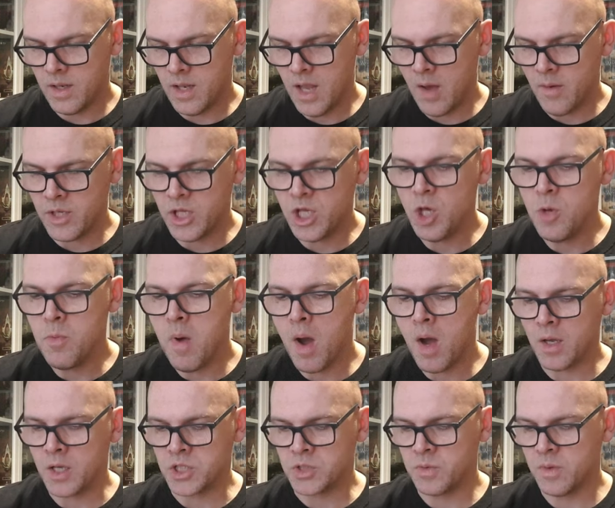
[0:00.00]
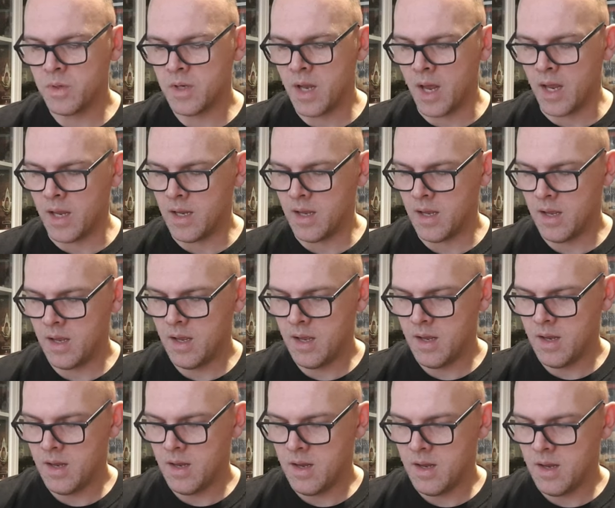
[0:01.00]
They were humongous, weren't they?
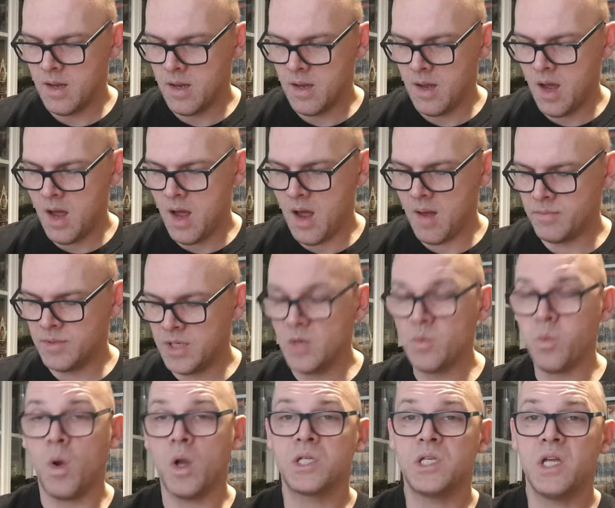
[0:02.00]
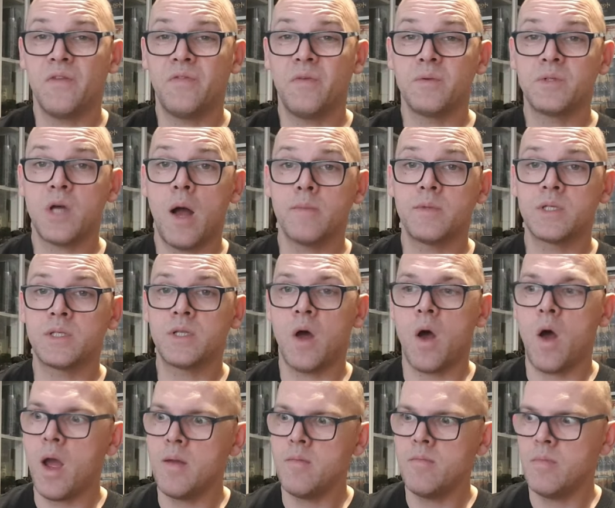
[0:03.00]
Did watch it from time to
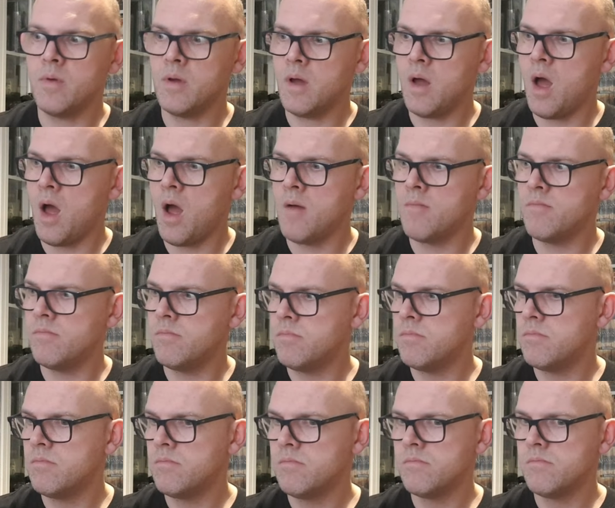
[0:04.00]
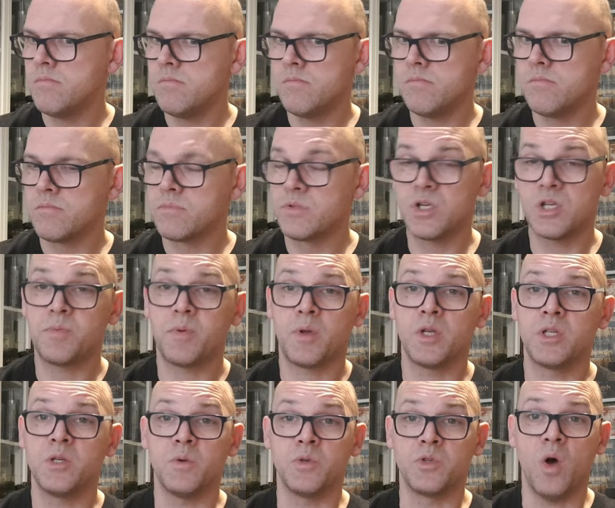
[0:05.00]
time. Just
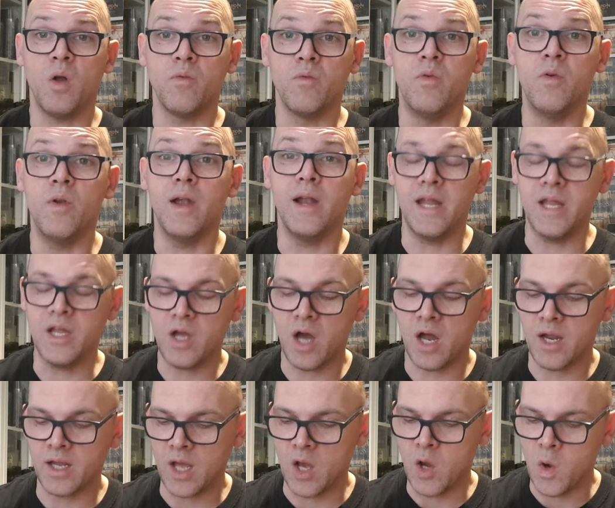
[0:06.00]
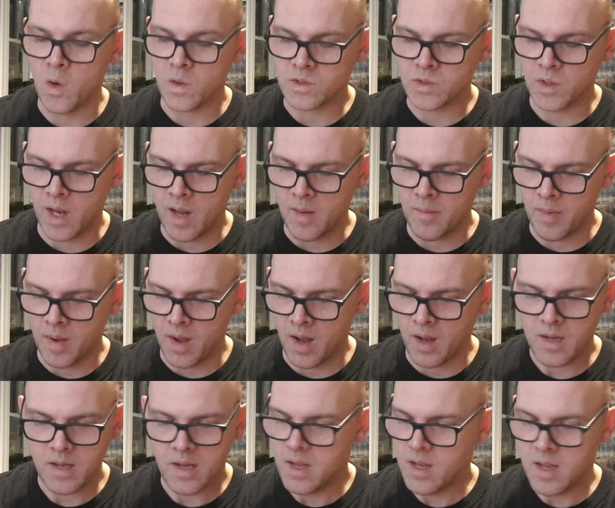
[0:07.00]
because it was on, really, you kind of get hooked on it.
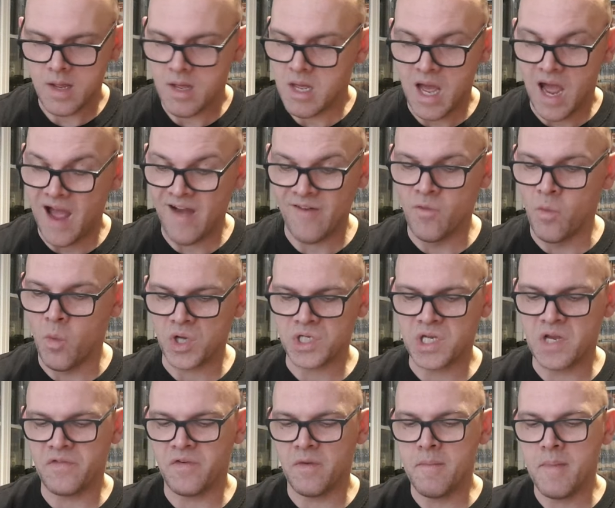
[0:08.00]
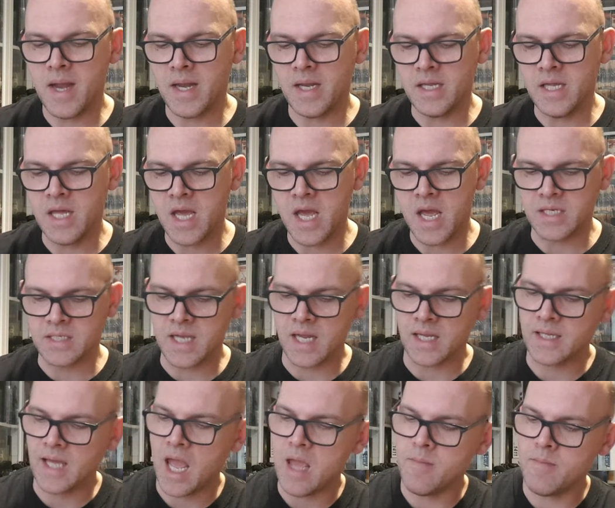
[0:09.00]
But I haven't watched it for many years. And
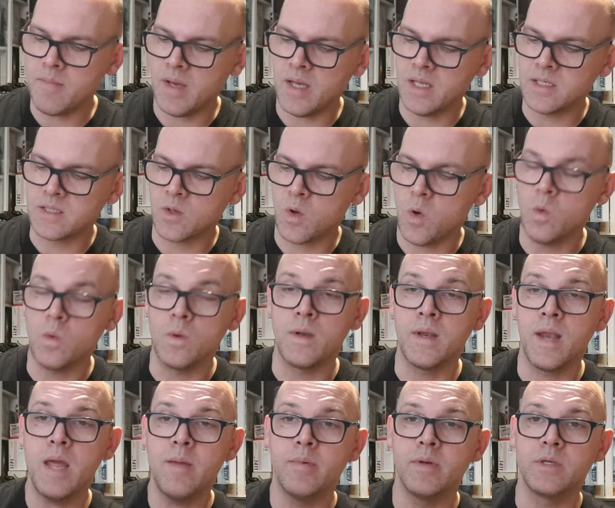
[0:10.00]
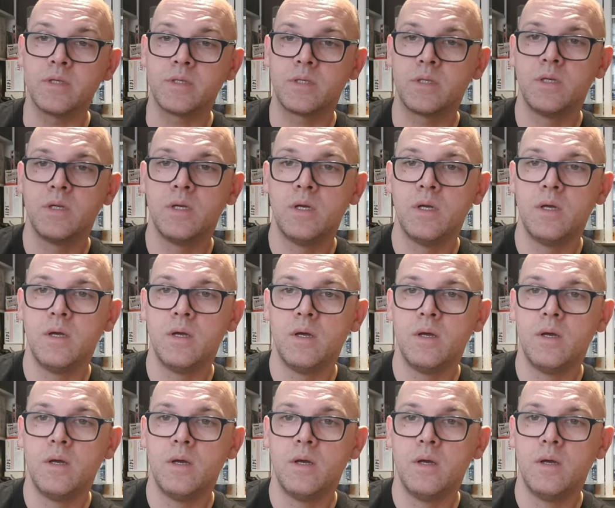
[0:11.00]
that game is called Neighbours.
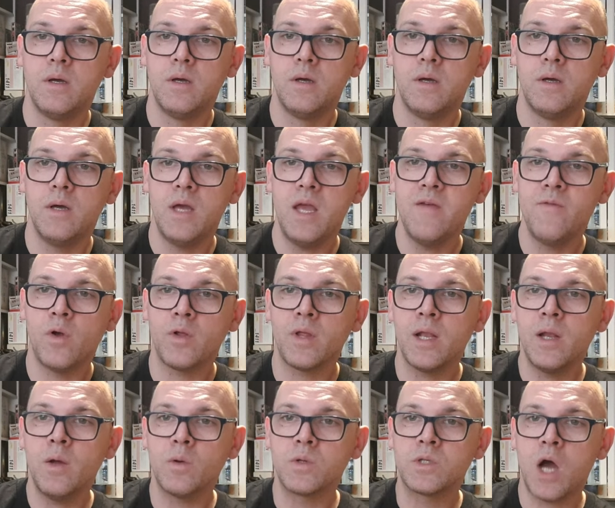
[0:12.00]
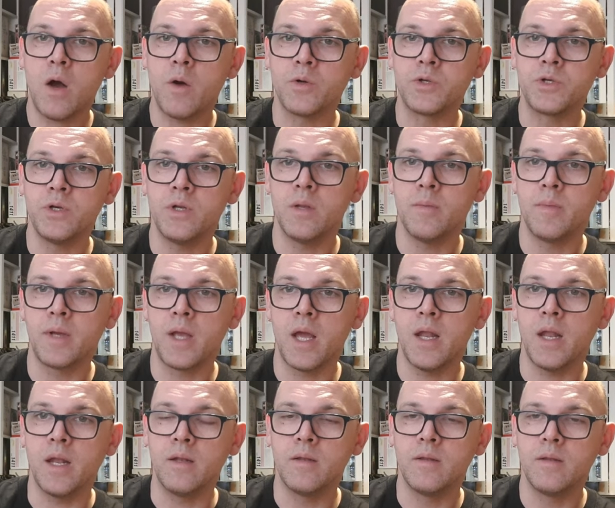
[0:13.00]
Even got the little title tune at the
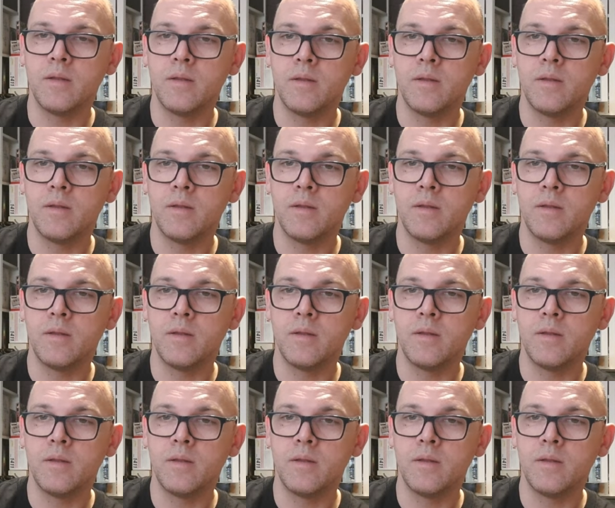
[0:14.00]
beginning.